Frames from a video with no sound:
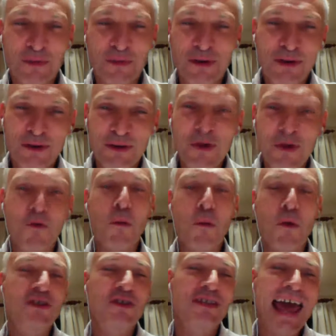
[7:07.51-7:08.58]
You're
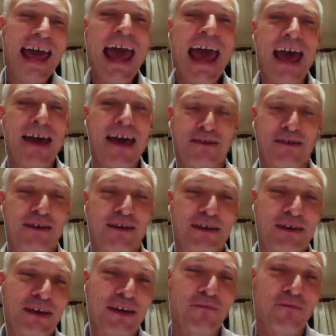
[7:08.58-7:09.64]
almost there.
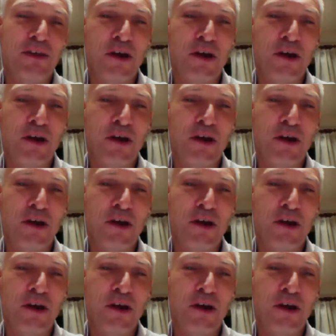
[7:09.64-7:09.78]
Even